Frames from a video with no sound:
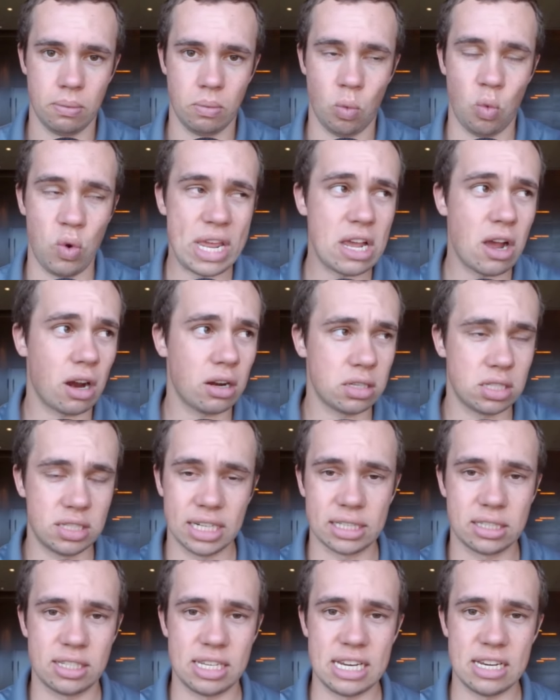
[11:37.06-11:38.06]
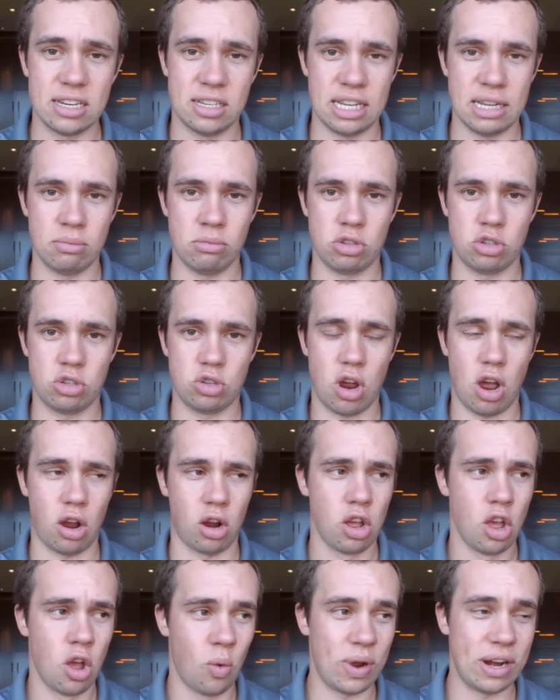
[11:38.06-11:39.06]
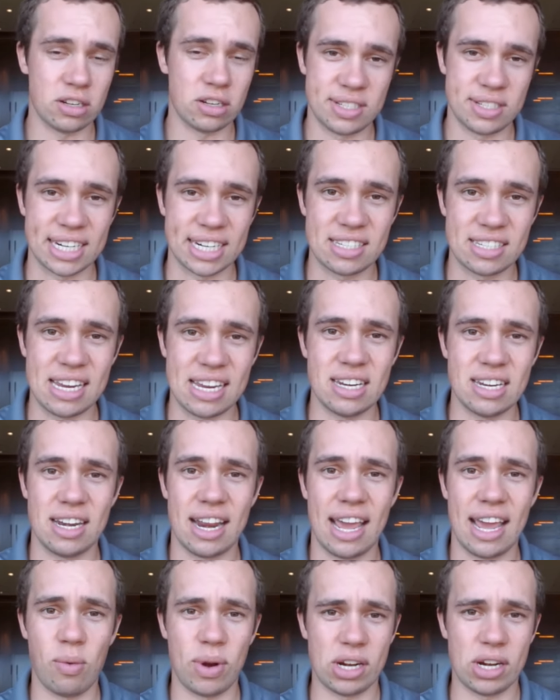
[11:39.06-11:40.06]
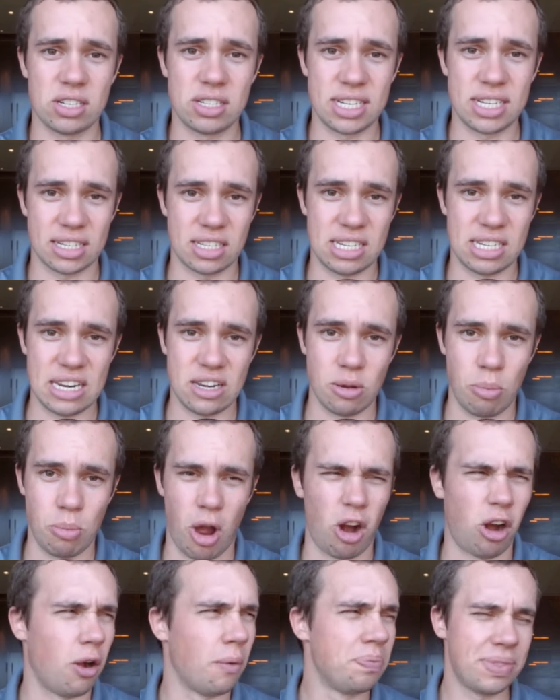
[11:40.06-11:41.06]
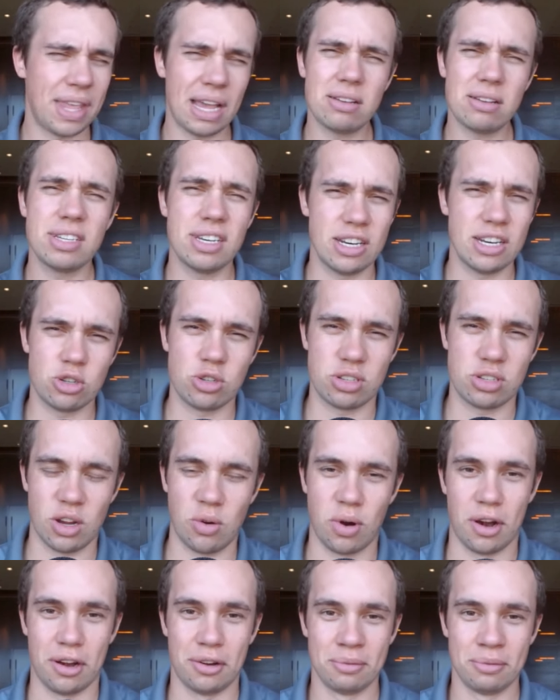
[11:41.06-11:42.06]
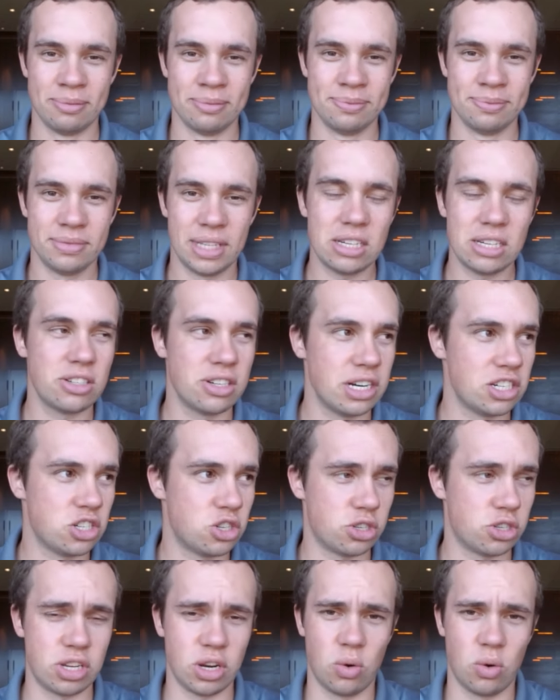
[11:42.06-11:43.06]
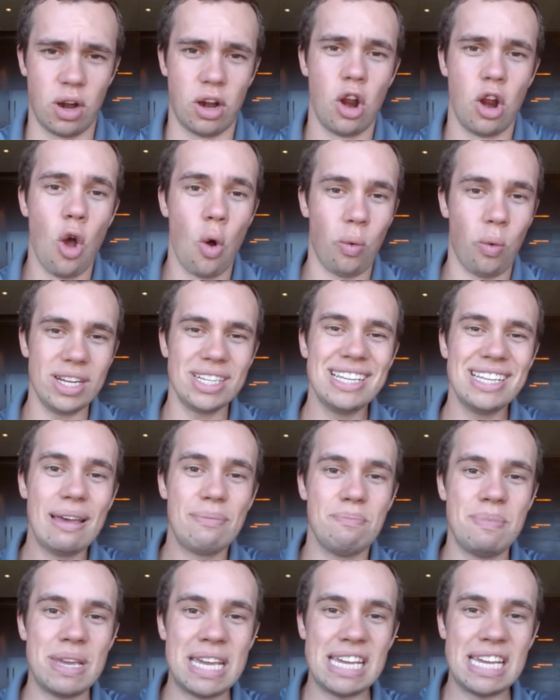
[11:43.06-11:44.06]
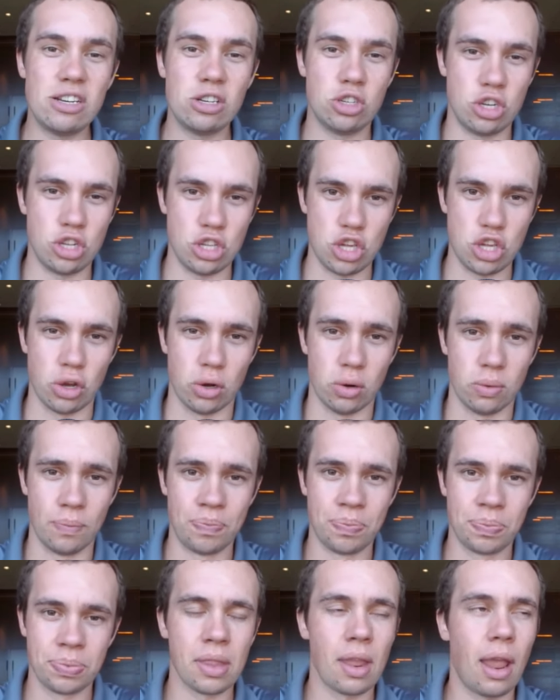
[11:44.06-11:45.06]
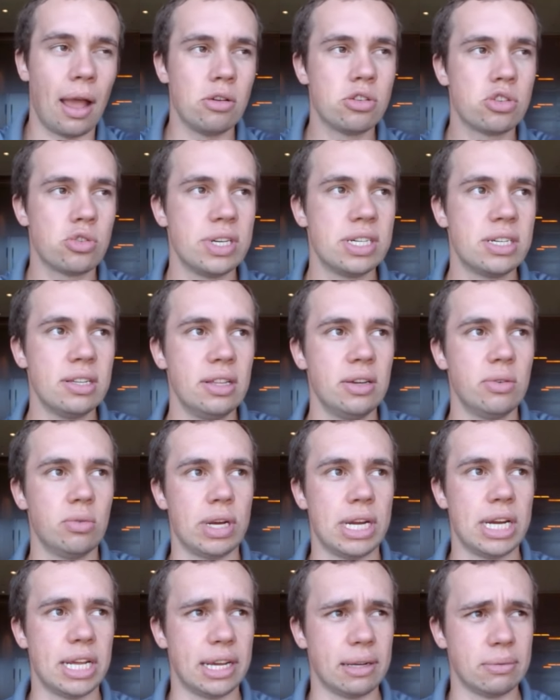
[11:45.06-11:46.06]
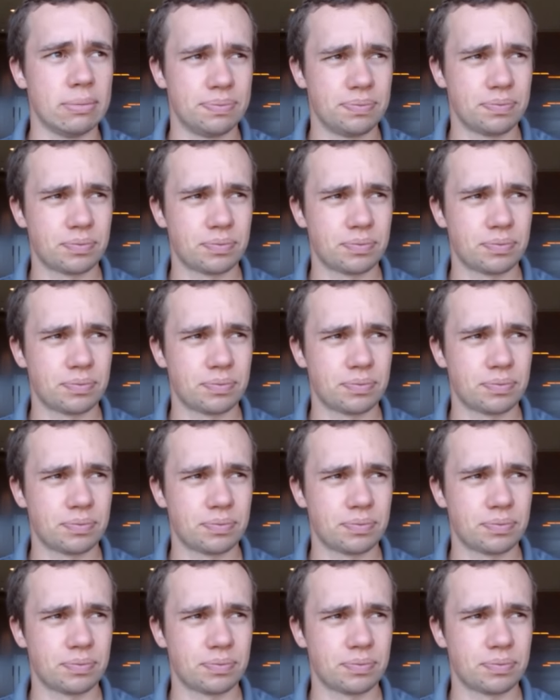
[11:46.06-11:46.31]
We are sixteen teams strong. We are sixteen today. We are sixteen tomorrow. That was an interesting word. That was an interesting word. What does that mean to you? I was recently reading